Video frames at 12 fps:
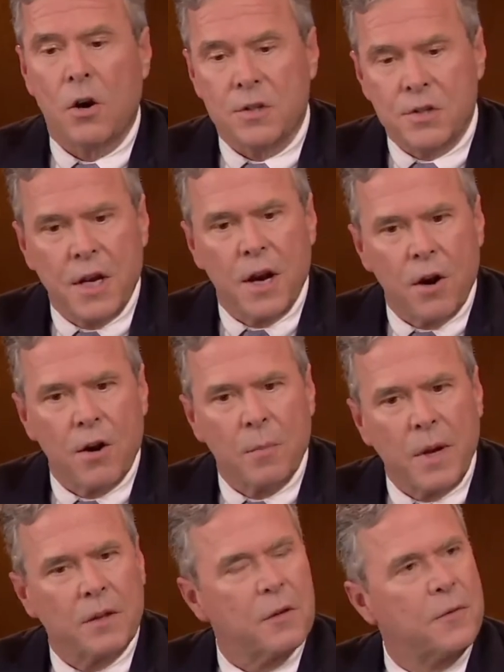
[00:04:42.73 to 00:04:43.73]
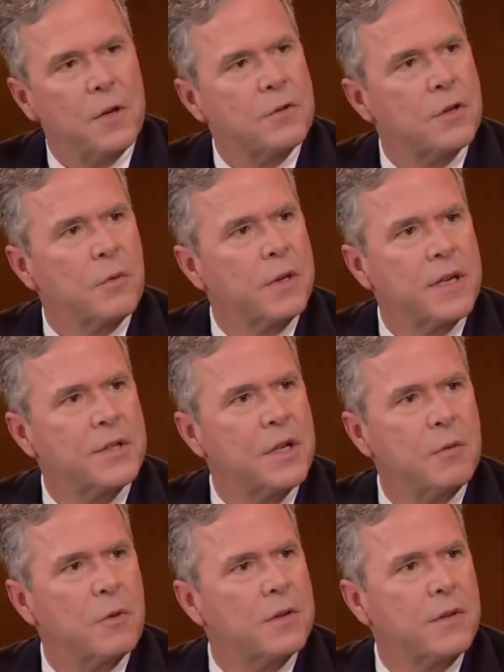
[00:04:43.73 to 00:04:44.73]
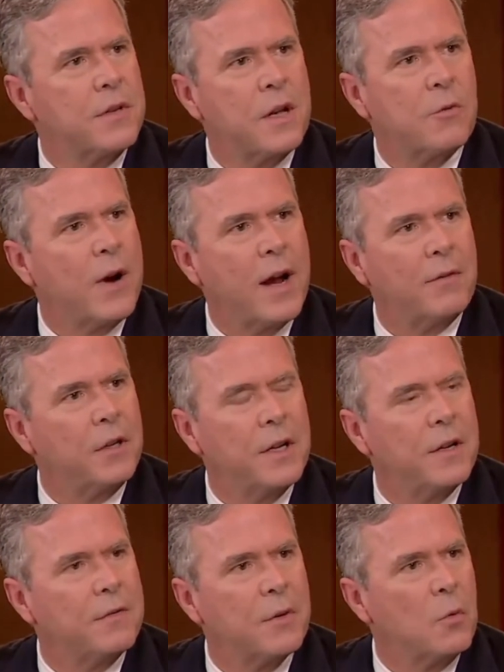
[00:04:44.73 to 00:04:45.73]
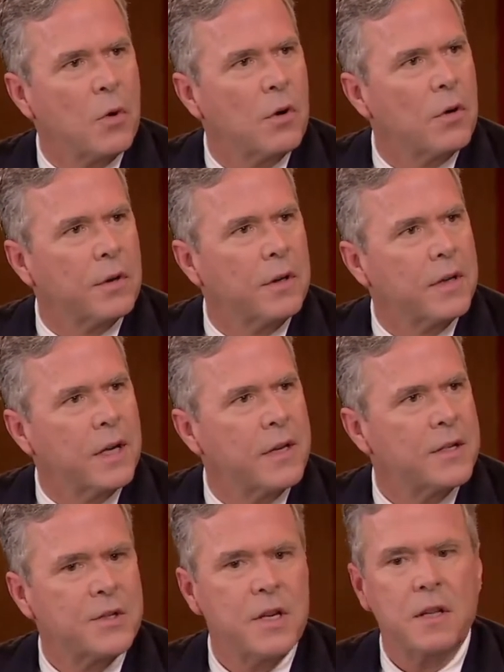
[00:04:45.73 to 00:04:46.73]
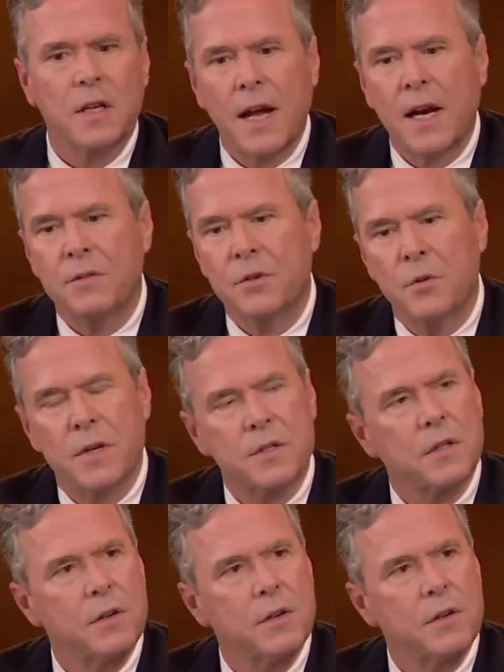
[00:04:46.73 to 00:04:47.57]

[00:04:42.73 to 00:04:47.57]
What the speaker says: are scared about the future when they see the unraveling of the world, and they see the lack of U.S.